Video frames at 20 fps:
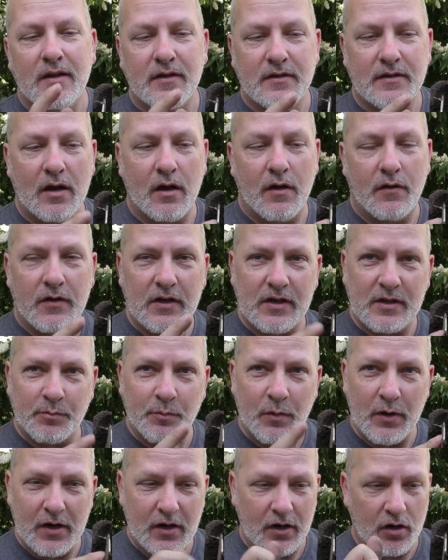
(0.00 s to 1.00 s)
So this
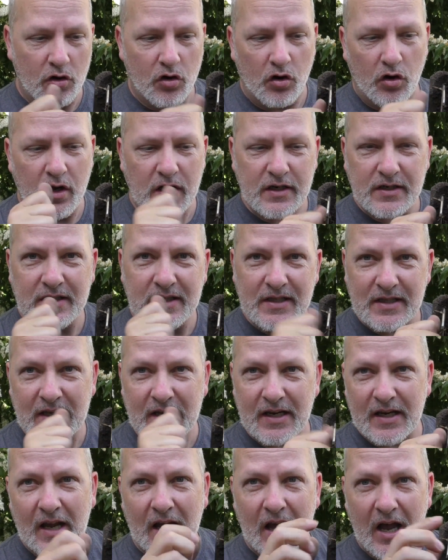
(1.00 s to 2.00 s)
being a nice,
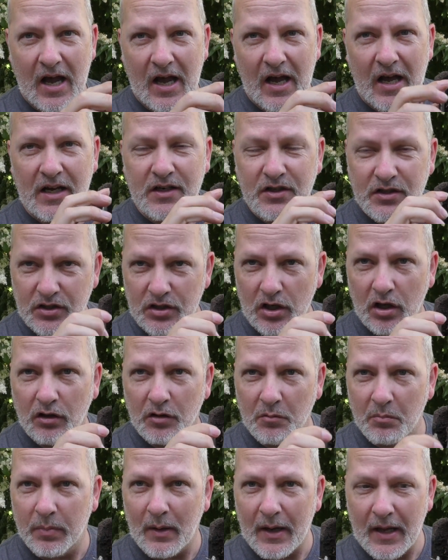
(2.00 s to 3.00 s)
thick, hard,
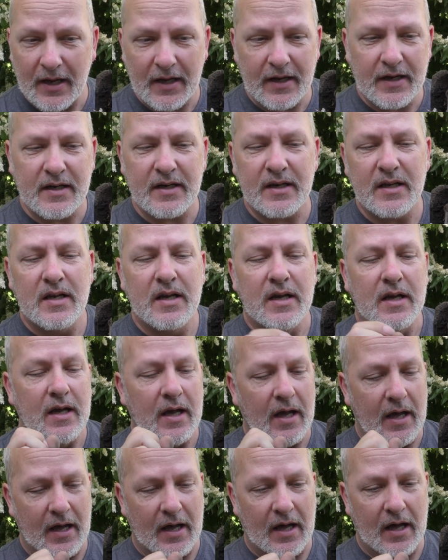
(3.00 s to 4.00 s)
solid blade
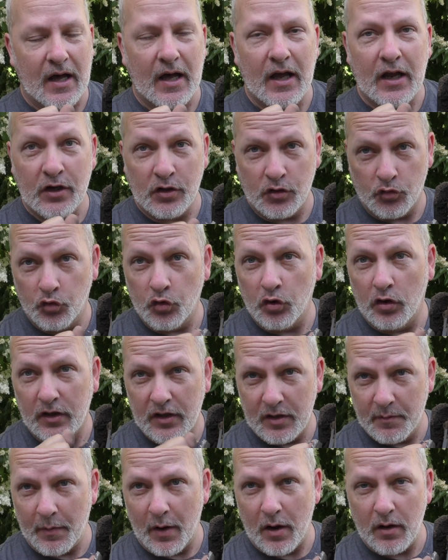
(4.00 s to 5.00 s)
is
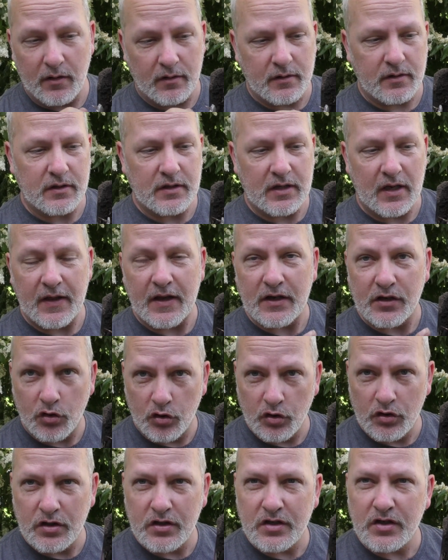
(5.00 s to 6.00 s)
really a bonus. So that's
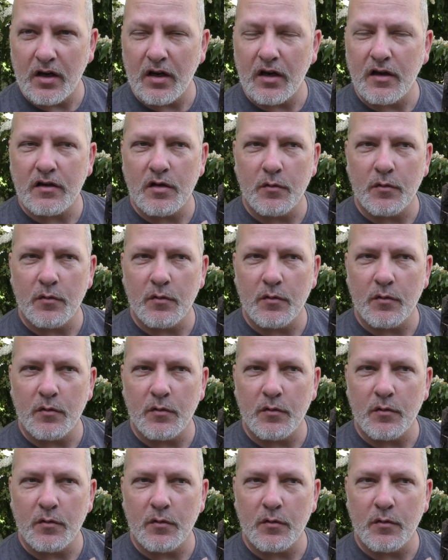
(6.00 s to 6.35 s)
good to see.